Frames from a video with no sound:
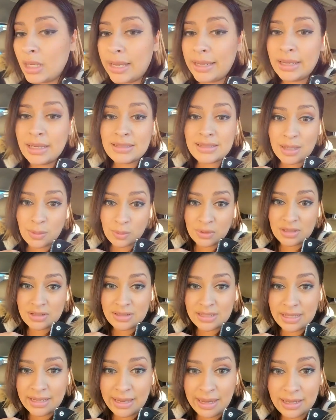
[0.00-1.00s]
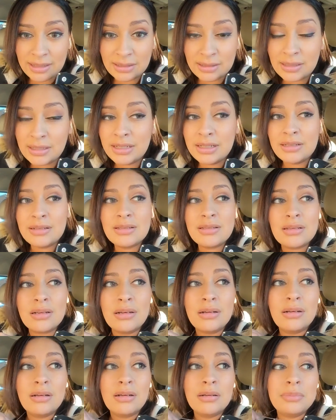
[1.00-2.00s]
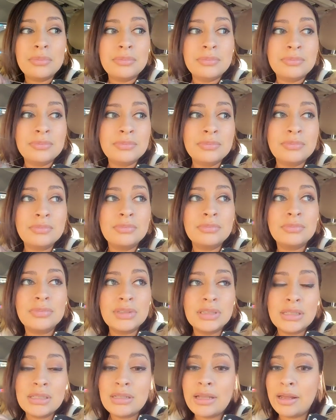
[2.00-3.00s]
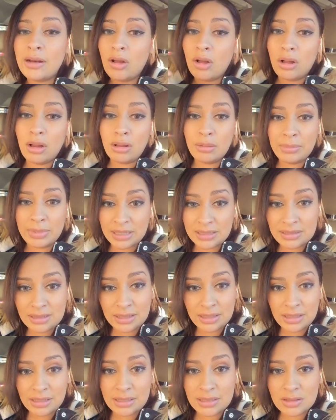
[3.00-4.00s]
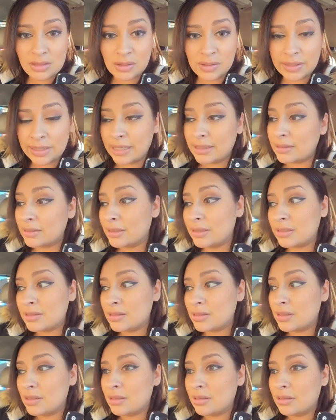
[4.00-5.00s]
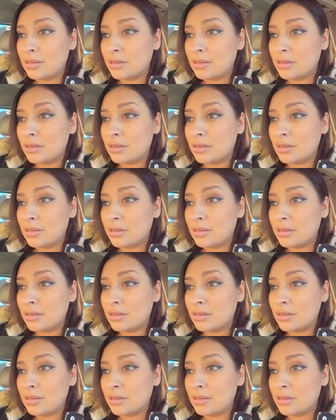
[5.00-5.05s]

guess I want to say Catholics. Because not all Mexicans are Catholics.